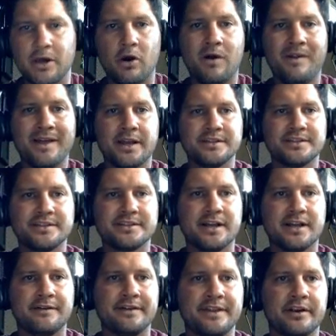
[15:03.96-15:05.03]
all that good
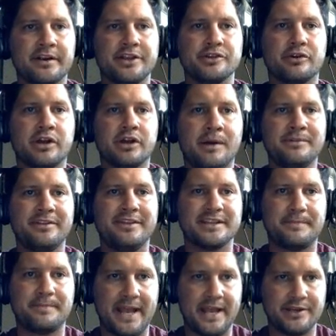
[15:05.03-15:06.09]
stuff in there, and you'll come to this
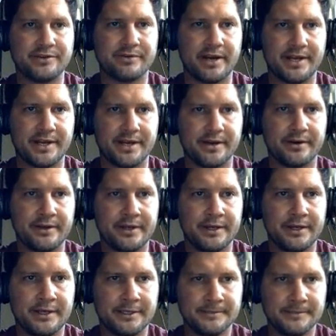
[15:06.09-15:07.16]
page right here.
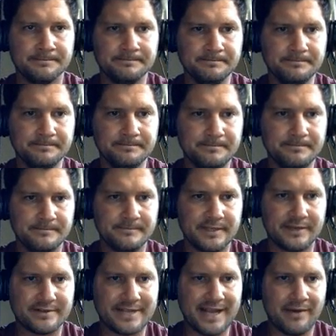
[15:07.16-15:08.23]

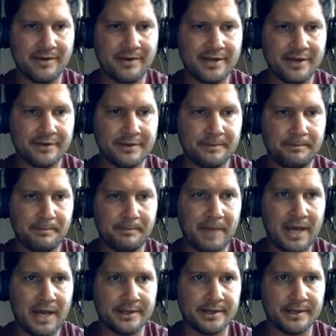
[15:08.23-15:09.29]
Now down here at the
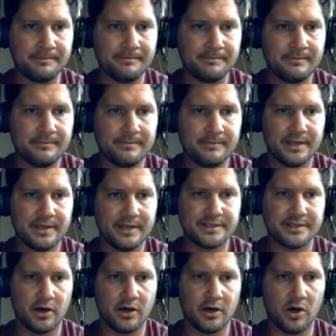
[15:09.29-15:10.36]
bottom is
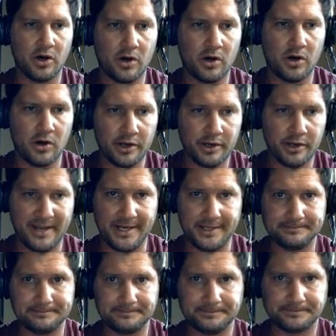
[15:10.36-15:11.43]
the automate.
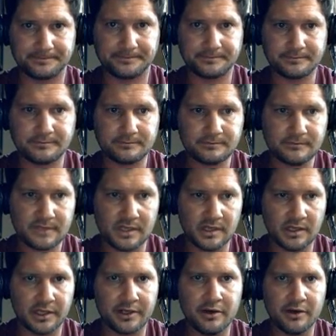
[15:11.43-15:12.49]

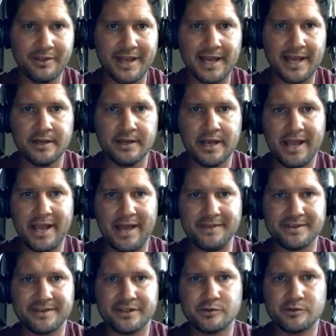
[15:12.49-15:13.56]
Click on that, and
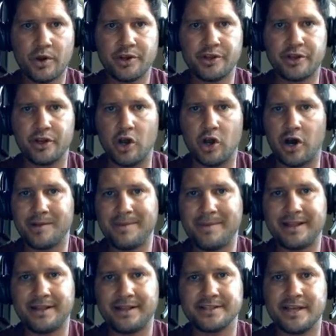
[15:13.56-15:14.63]
this is where you can
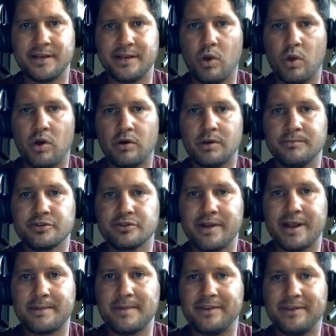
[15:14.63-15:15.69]
automatically send welcome
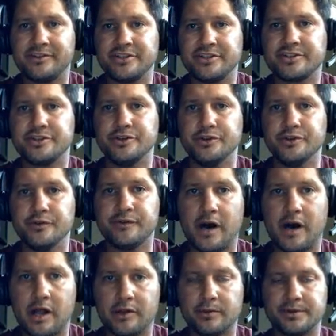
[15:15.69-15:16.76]
direct messages to new
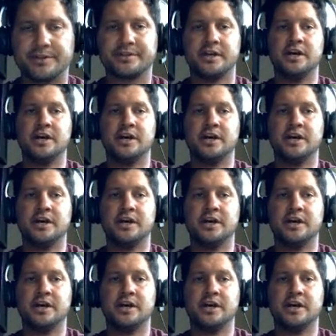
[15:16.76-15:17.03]
followers.